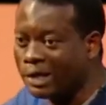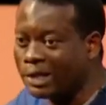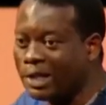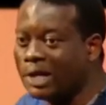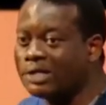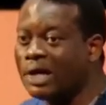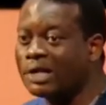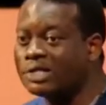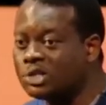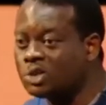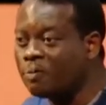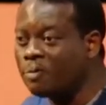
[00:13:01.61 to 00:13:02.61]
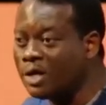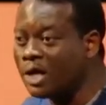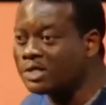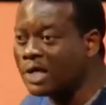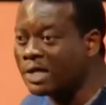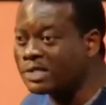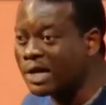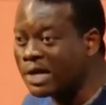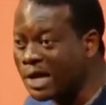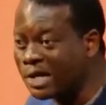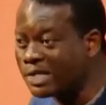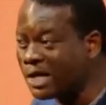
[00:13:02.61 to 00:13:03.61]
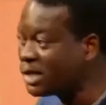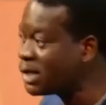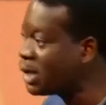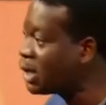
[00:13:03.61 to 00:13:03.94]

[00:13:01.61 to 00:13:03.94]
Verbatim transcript: that their disobedience has created